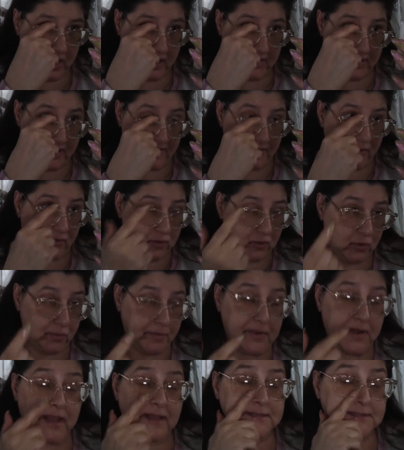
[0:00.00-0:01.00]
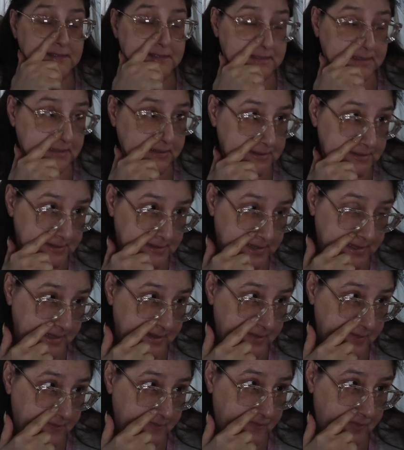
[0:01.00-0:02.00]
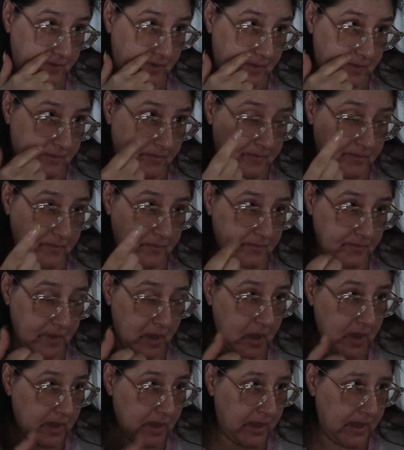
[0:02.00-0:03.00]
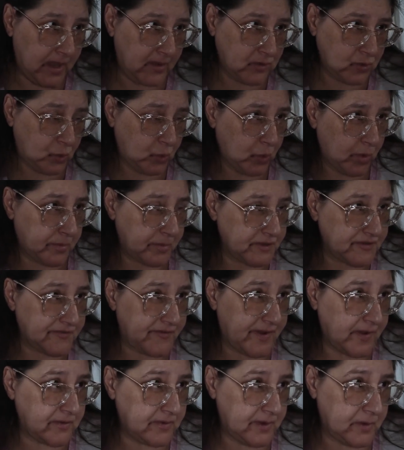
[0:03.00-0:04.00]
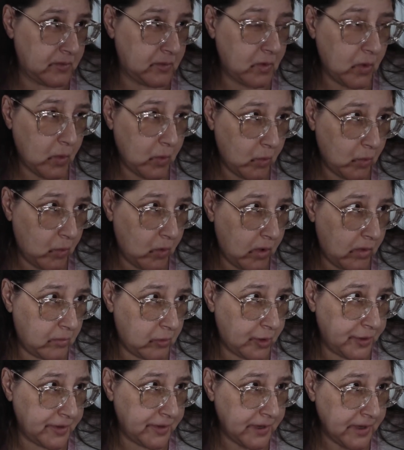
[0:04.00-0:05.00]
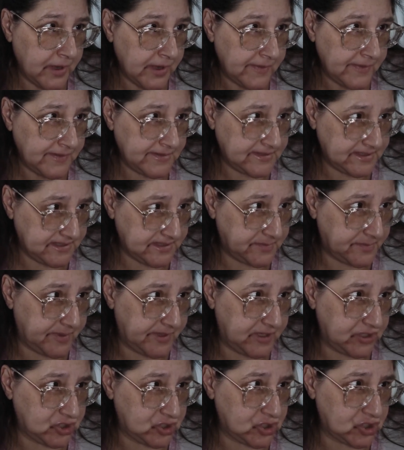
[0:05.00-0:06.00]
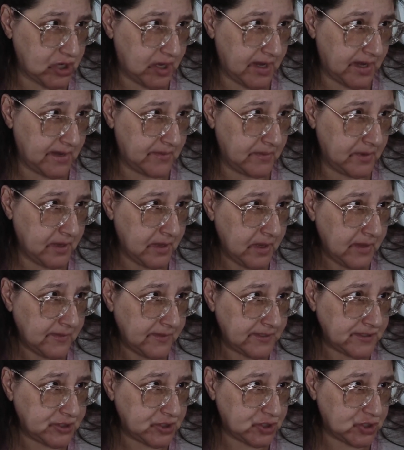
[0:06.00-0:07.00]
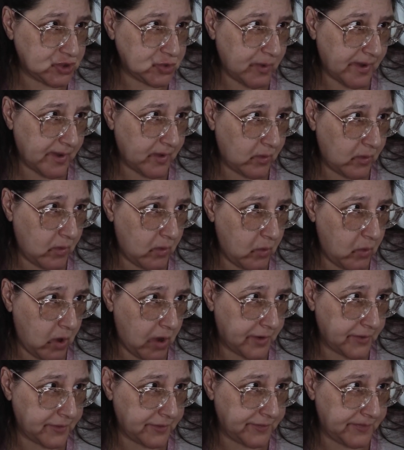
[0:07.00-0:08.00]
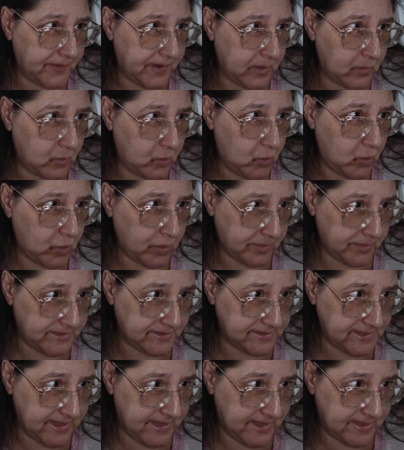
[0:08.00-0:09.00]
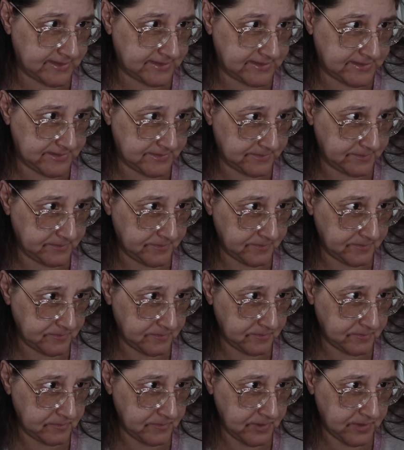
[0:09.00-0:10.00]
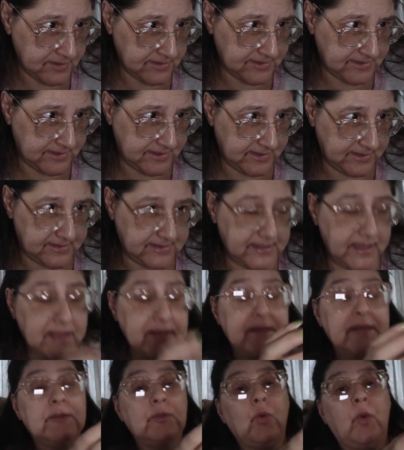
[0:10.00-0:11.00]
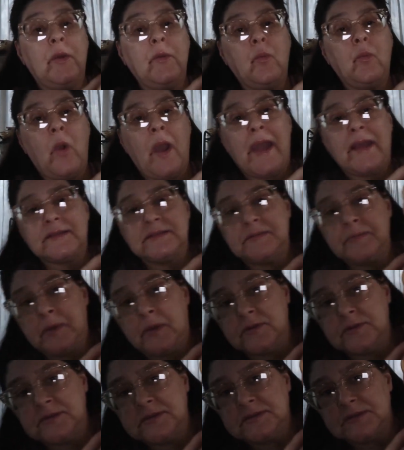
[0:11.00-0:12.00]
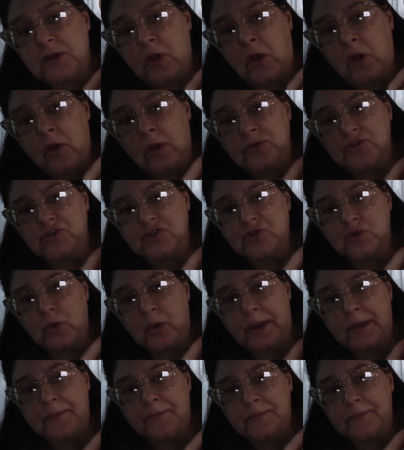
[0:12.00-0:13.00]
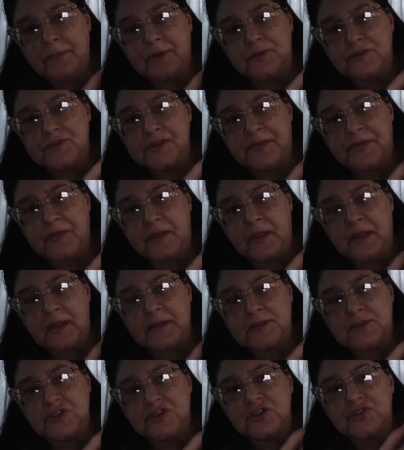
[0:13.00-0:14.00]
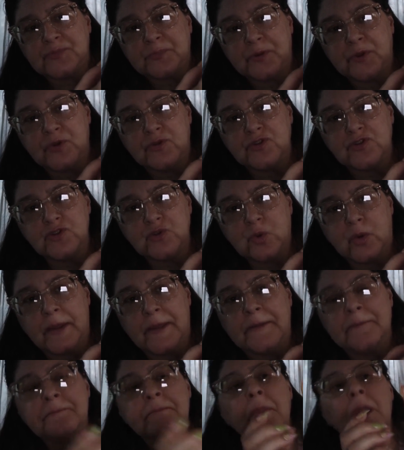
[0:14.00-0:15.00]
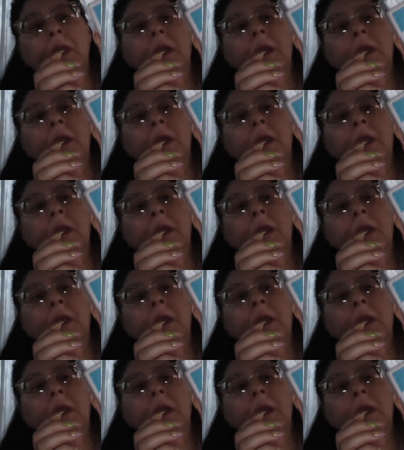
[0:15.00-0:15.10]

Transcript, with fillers: another luminescent scent from candle warmers found in Walmart. This is beach time. This is tranquil waters and warm sands. See, it says soy wax melts. It's all soy. There's nothing. It's just pure soy.